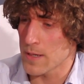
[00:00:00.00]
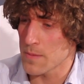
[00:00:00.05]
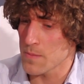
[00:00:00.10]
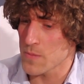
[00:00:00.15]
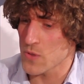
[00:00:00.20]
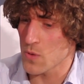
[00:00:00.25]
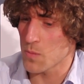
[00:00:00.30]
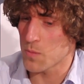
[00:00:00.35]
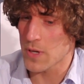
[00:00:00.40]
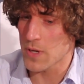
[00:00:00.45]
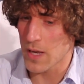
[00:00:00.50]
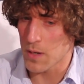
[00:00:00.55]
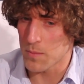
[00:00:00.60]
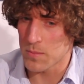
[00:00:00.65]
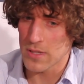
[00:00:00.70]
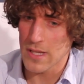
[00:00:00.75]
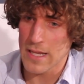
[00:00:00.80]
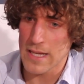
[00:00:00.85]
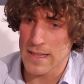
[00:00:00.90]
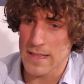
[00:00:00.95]
So kind of
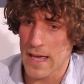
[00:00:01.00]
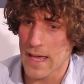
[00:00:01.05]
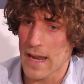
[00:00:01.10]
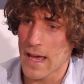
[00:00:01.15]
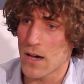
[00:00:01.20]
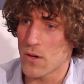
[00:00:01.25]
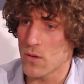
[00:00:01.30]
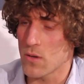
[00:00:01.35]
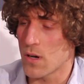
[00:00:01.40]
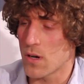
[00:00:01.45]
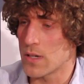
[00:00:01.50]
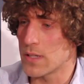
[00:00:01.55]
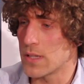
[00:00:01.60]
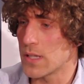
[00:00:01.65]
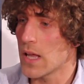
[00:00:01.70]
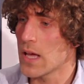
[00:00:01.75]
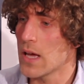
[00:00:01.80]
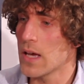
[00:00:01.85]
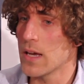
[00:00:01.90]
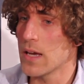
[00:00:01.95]
playing that out
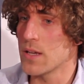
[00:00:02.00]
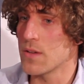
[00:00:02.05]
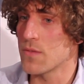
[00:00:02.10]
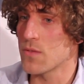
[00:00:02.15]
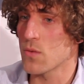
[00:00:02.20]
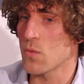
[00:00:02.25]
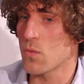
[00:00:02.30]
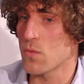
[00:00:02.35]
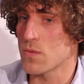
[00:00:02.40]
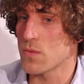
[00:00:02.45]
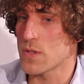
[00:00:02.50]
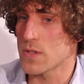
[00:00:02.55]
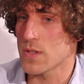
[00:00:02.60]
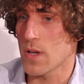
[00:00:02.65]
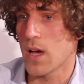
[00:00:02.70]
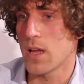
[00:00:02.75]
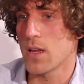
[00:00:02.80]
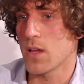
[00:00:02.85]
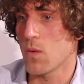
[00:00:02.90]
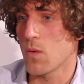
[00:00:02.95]
online, if you're
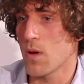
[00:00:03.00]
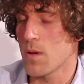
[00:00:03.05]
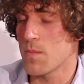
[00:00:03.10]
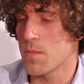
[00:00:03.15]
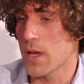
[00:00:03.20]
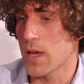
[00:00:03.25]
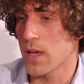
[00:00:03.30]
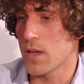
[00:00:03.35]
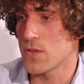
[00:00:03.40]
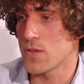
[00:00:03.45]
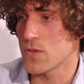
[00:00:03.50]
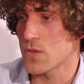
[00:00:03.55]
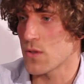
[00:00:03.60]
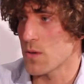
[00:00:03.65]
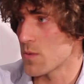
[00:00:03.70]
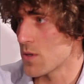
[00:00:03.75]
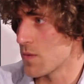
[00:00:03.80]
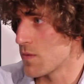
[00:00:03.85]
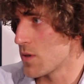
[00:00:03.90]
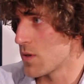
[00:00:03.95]
designing a web page in
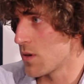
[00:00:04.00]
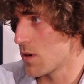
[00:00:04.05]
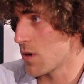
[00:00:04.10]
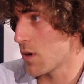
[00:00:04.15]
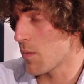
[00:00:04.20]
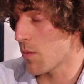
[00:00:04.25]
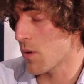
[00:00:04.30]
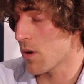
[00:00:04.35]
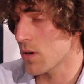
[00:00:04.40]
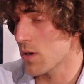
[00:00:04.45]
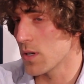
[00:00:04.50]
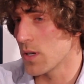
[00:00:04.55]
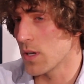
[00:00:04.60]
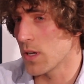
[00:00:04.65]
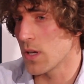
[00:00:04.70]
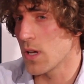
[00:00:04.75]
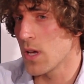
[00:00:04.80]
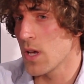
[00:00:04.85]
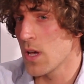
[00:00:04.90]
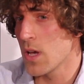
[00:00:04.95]
terms of internet
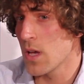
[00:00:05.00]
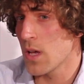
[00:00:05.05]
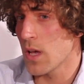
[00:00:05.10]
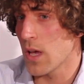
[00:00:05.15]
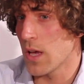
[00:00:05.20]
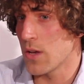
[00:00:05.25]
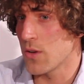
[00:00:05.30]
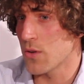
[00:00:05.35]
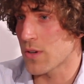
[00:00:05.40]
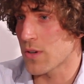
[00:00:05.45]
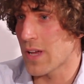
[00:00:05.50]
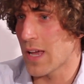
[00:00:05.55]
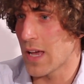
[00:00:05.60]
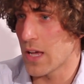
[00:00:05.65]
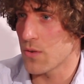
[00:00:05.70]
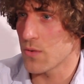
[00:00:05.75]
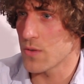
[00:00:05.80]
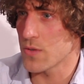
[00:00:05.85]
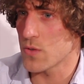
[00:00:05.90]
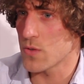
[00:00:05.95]
marketing and you're
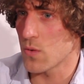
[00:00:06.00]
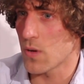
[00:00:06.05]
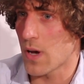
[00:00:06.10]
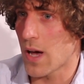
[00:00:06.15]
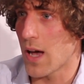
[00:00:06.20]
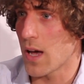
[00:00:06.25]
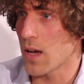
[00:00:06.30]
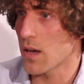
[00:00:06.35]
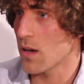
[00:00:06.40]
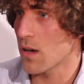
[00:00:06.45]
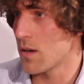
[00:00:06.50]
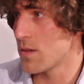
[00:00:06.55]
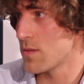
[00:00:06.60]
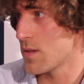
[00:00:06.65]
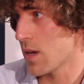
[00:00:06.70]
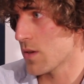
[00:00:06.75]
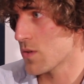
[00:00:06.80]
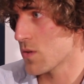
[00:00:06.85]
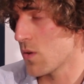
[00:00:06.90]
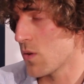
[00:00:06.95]
catering to a high
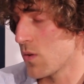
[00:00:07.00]
context